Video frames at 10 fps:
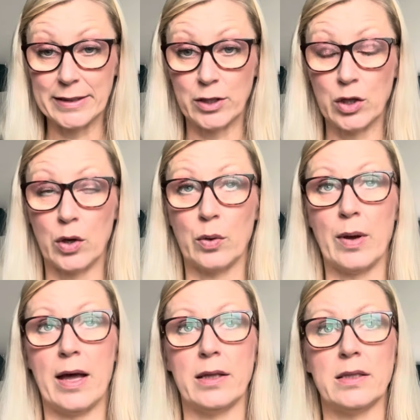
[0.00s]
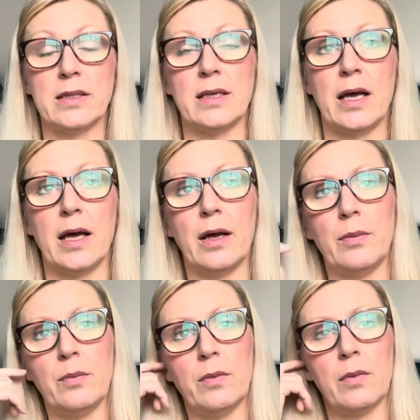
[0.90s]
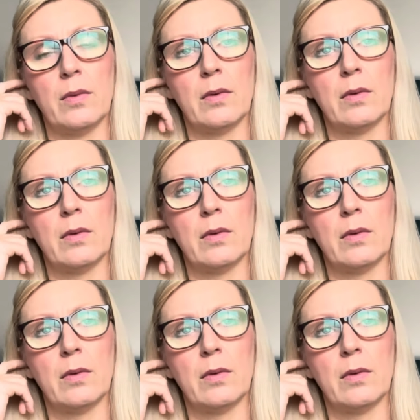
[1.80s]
you know, and